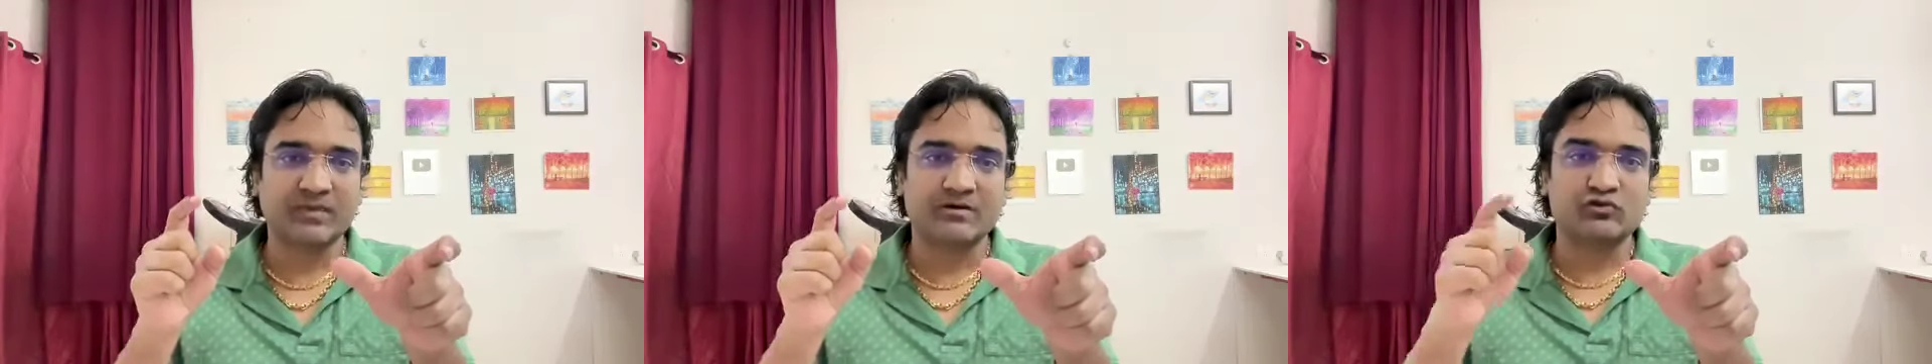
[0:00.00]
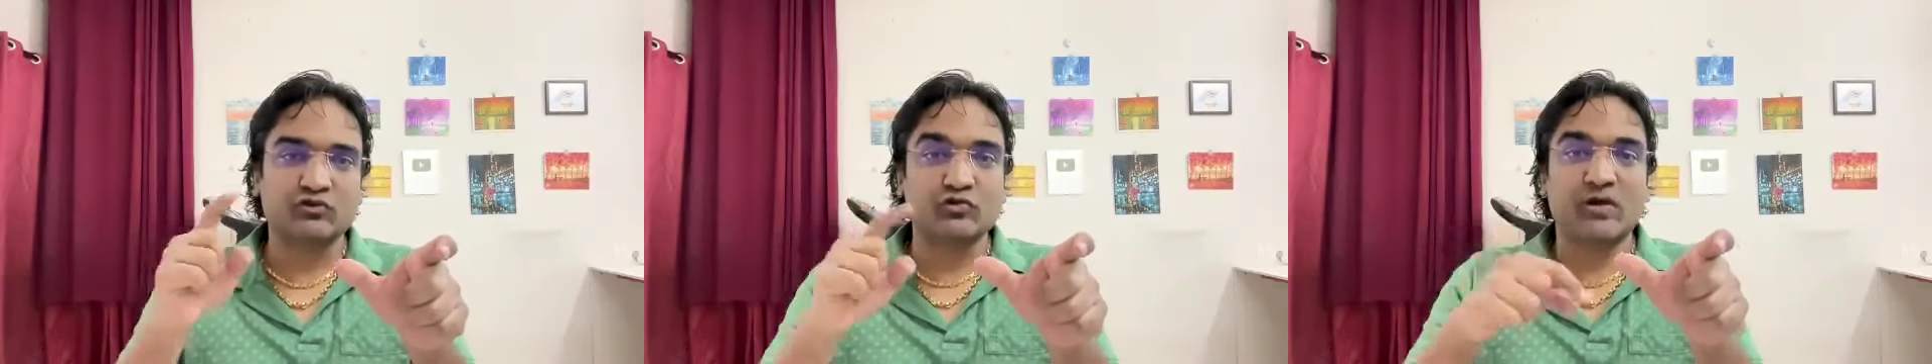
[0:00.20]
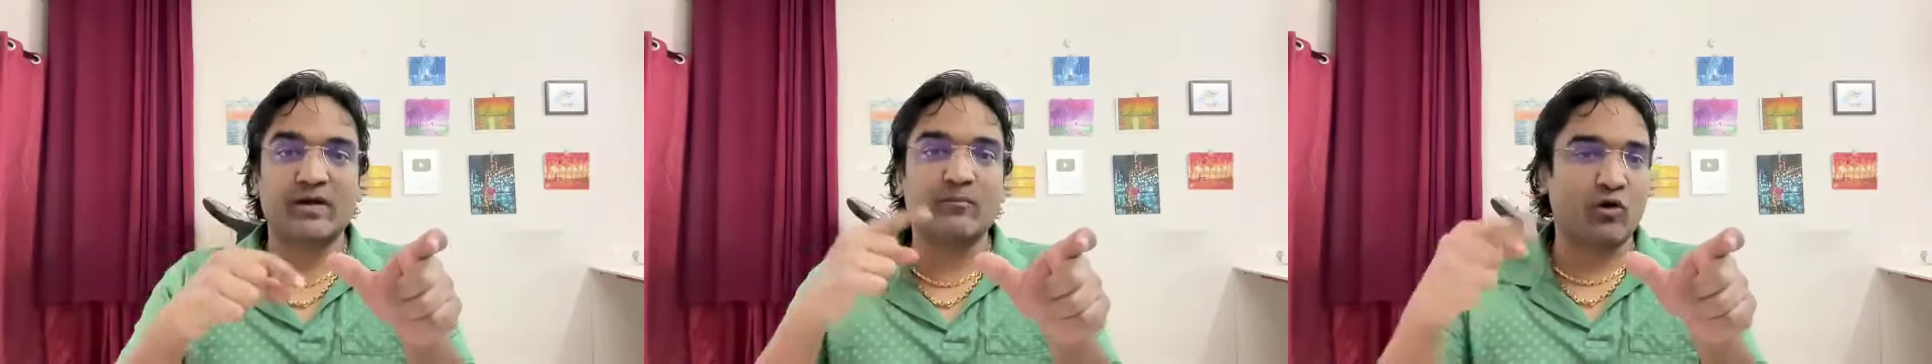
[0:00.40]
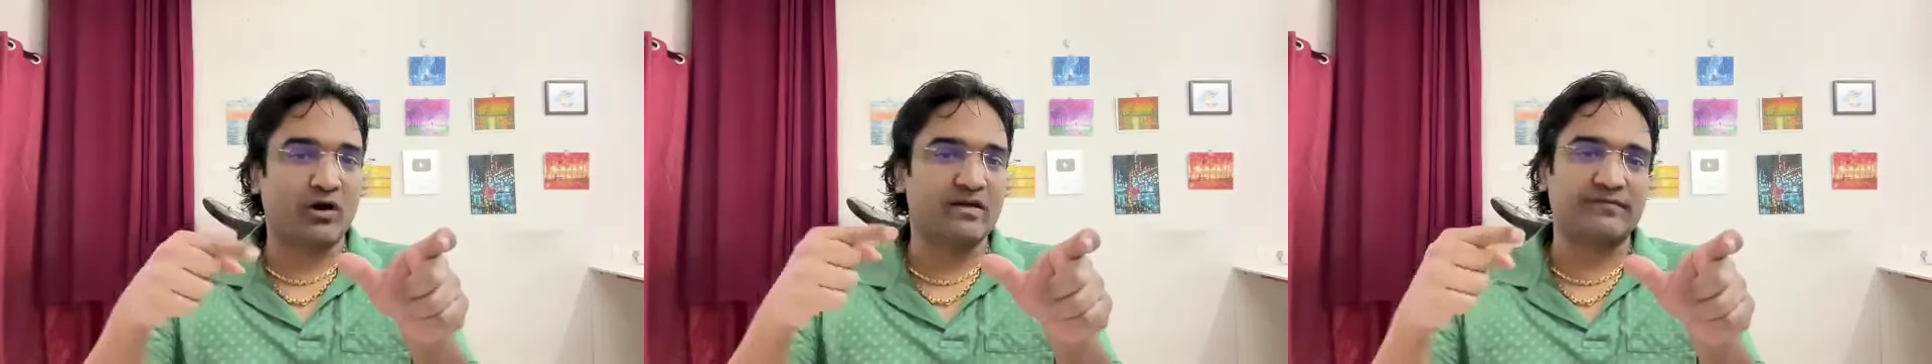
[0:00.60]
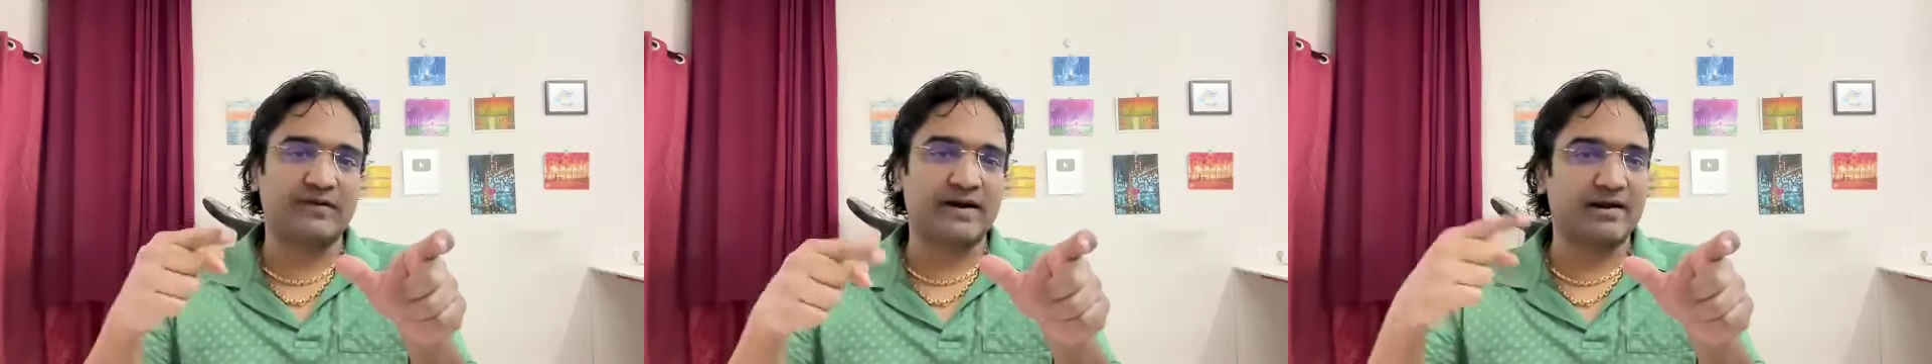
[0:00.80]
So you can
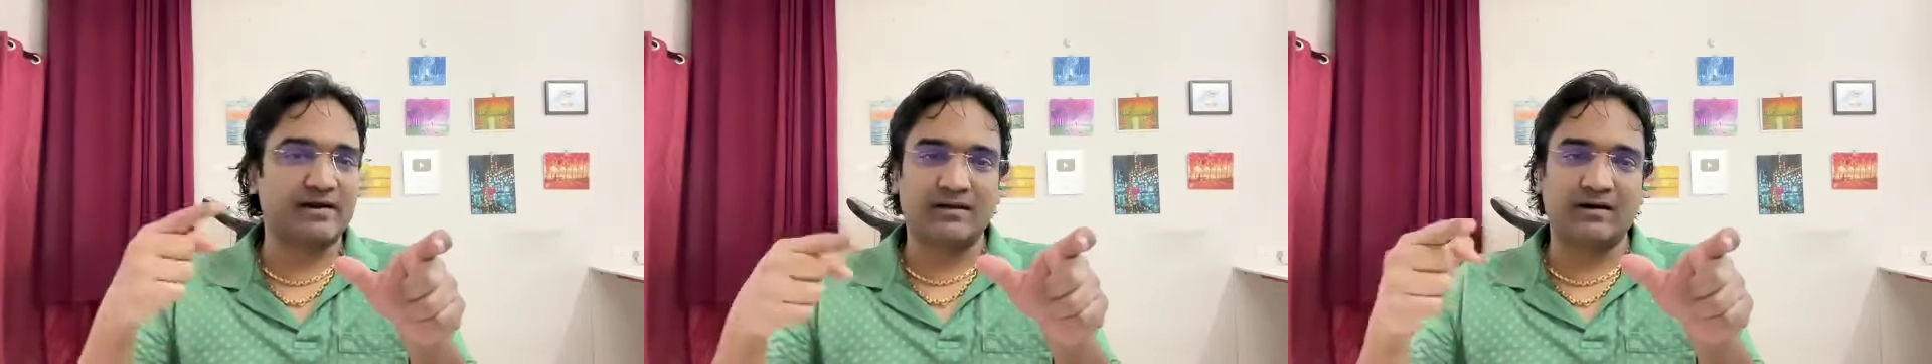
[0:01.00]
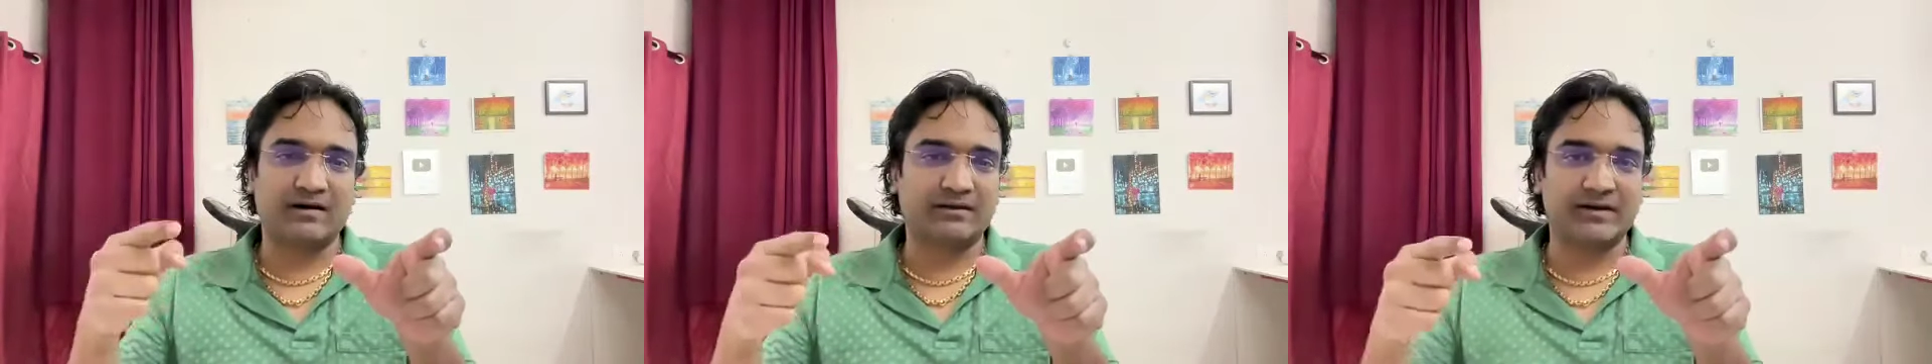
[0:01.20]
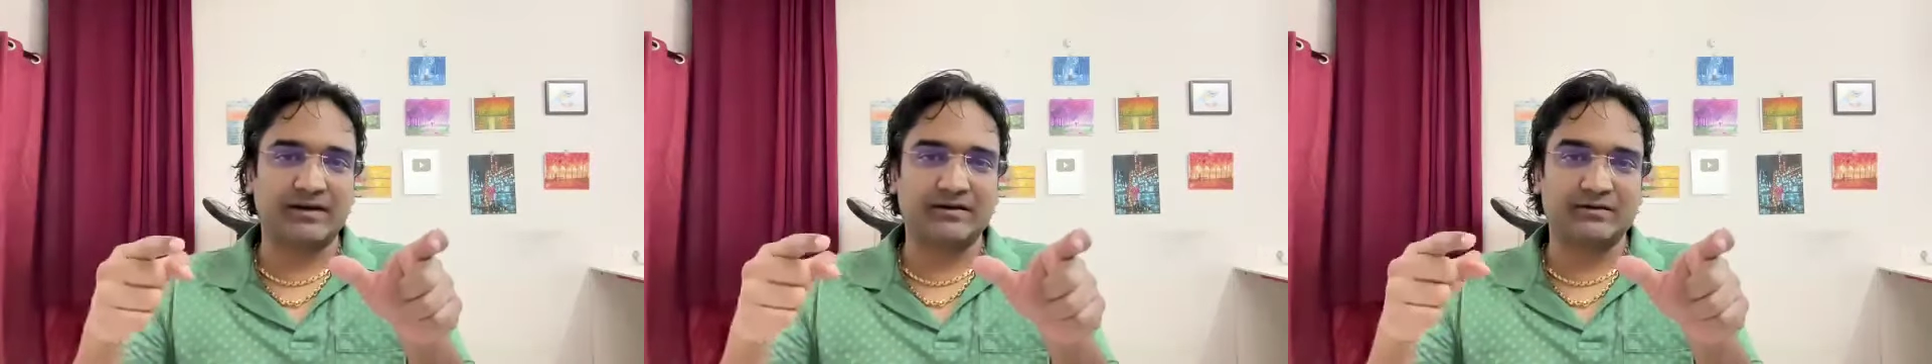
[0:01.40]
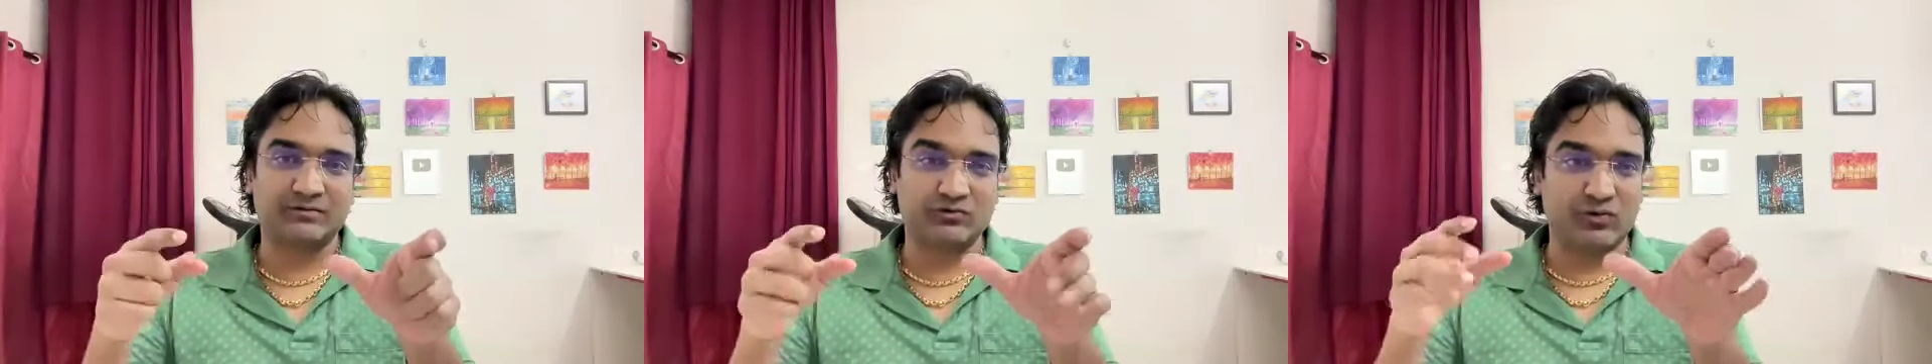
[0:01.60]
modify it, learn it.